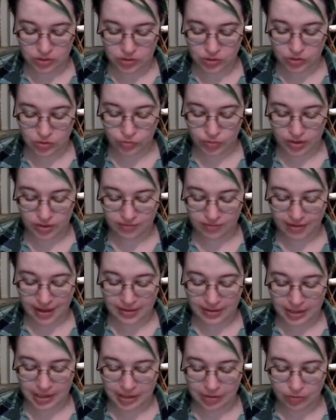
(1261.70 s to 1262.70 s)
the Stonewain
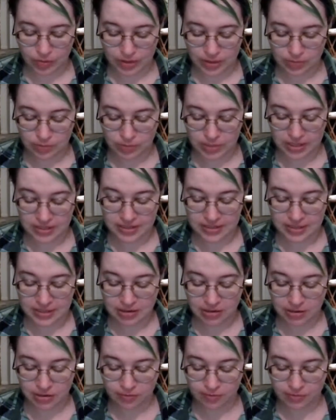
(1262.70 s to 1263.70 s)
Valley, while in Minas
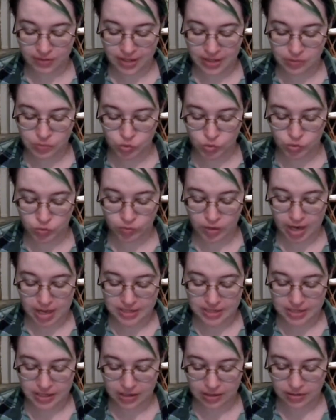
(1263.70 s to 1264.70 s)
Tirith flames were
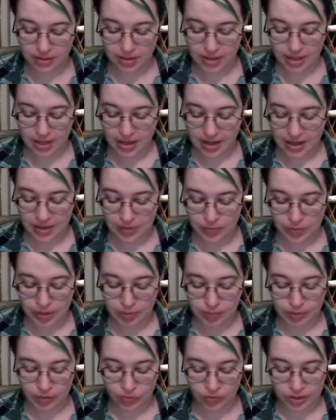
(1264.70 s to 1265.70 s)
rising, and
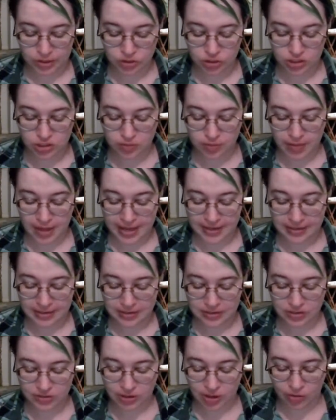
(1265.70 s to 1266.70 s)
Pippin watched the
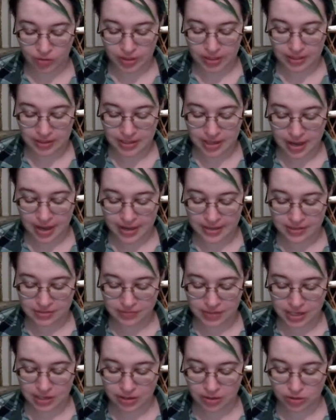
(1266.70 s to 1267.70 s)
madness growing in the eyes
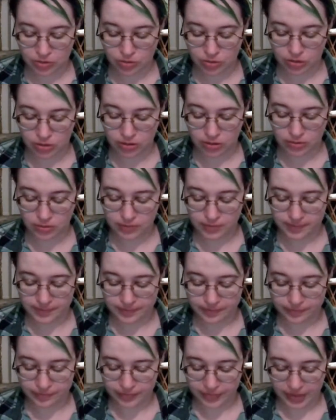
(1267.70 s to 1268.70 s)
of Denethor.
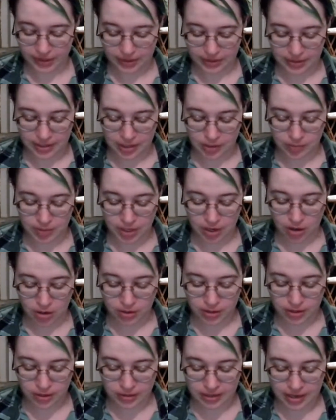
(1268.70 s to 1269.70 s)
Yet amid
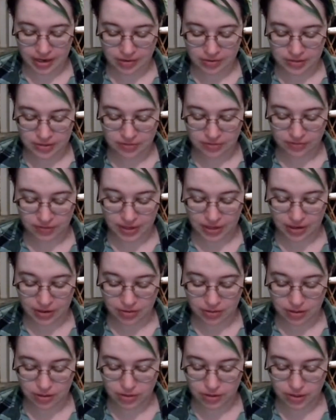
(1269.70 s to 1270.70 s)
all their cares and
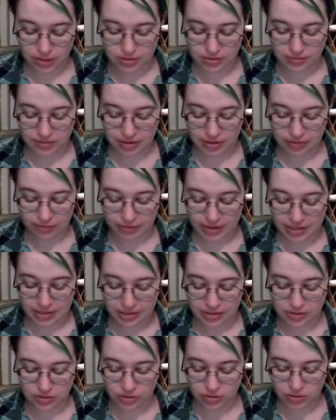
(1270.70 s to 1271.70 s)
fear, the thoughts of their
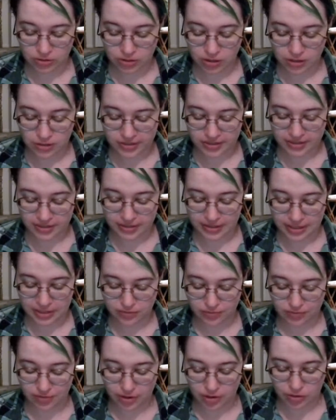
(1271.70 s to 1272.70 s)
friends turned constantly
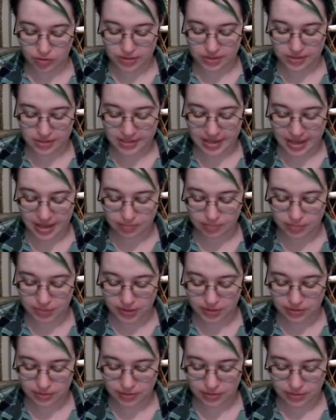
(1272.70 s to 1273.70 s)
to Frodo and Sam.
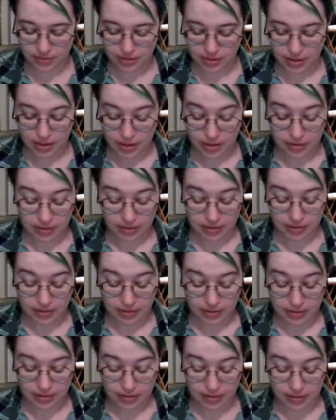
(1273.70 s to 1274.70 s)
They
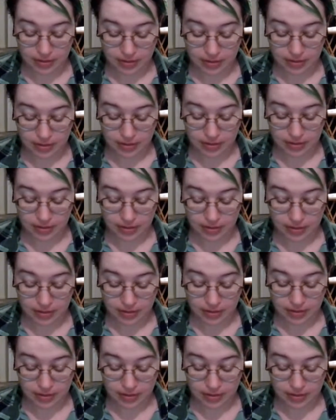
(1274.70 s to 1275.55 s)
were not forgotten,